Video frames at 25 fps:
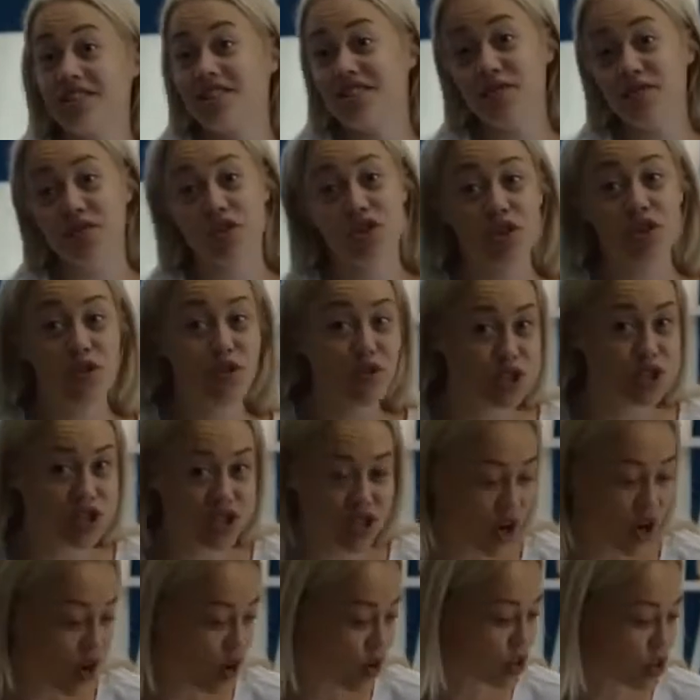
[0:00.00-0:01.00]
published
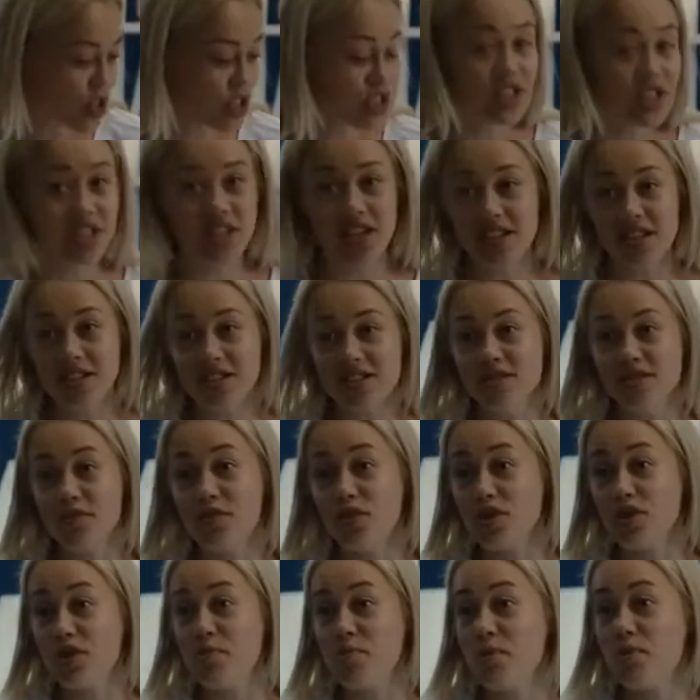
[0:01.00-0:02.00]
yesterday, where the
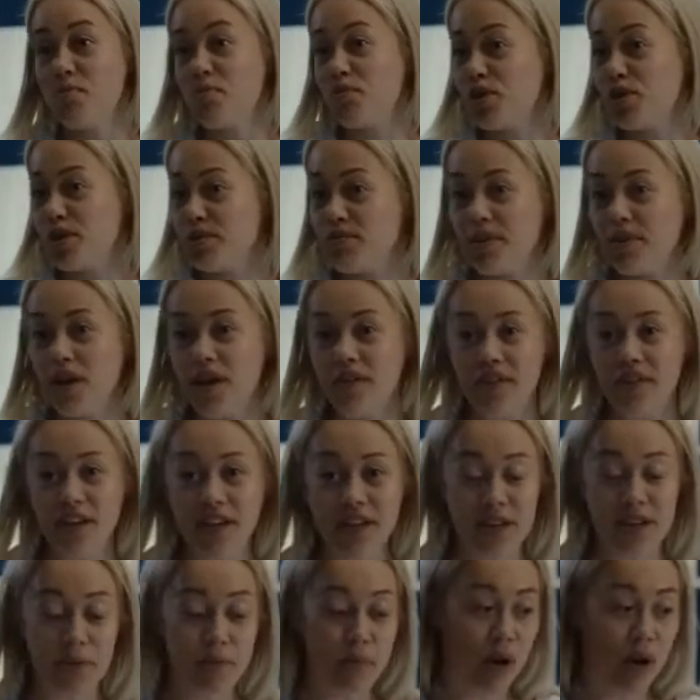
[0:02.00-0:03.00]
outspoken
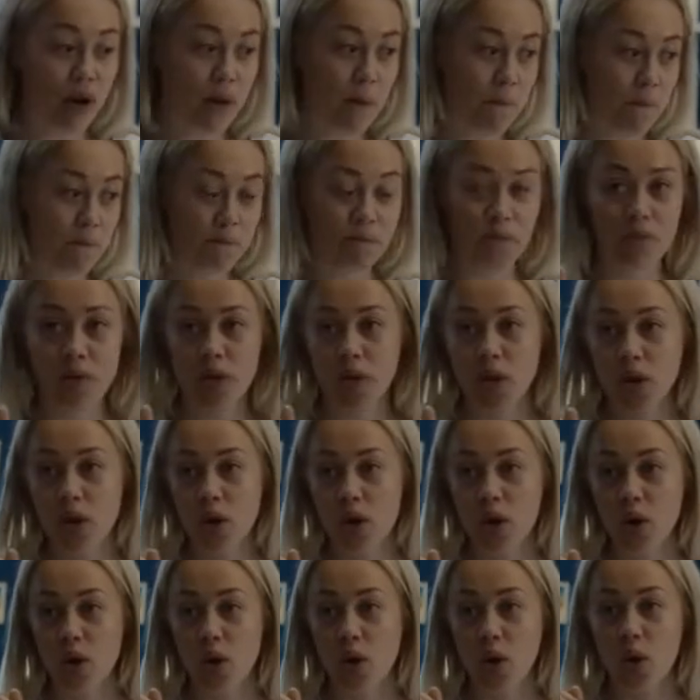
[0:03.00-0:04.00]
CEO said that
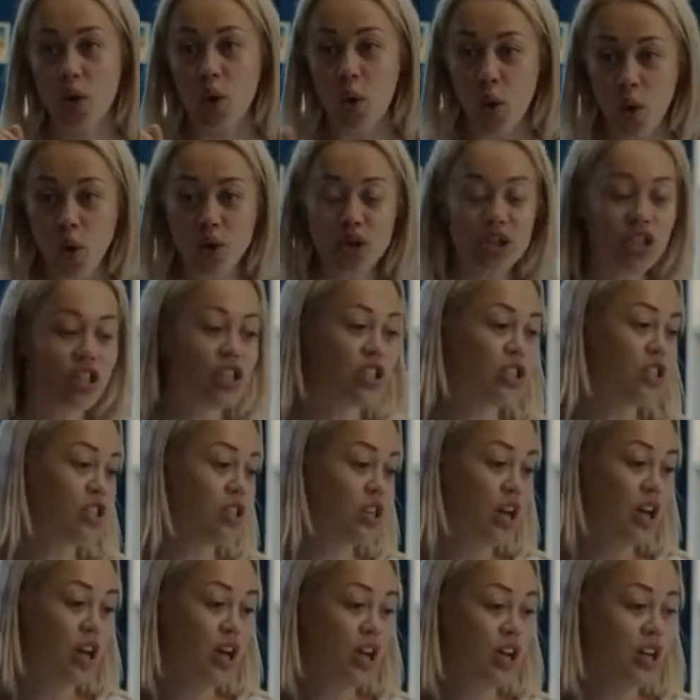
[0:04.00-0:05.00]
Bitcoin,
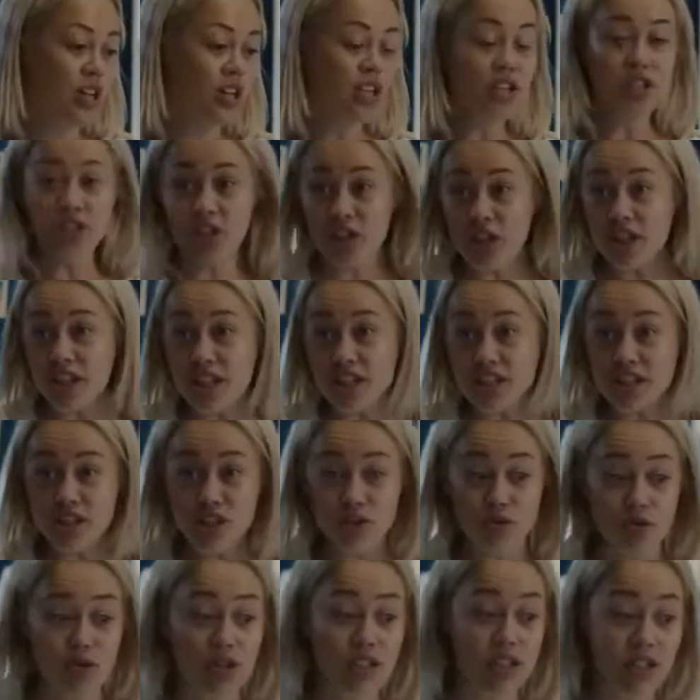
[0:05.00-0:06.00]
BTC, at
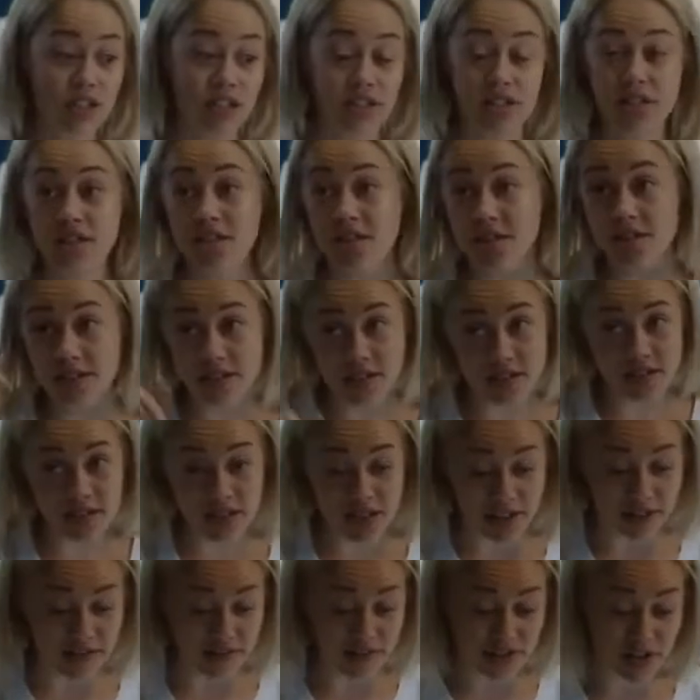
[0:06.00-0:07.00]
least at its base
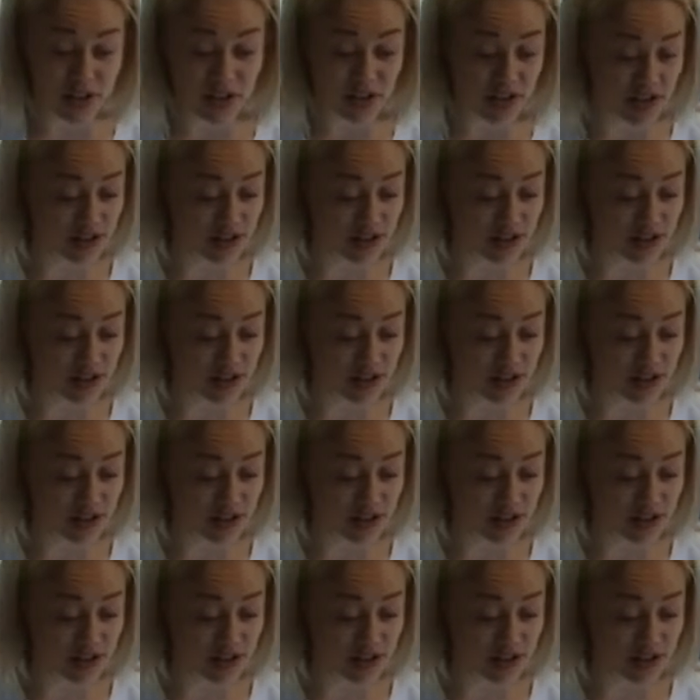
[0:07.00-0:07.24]
layer is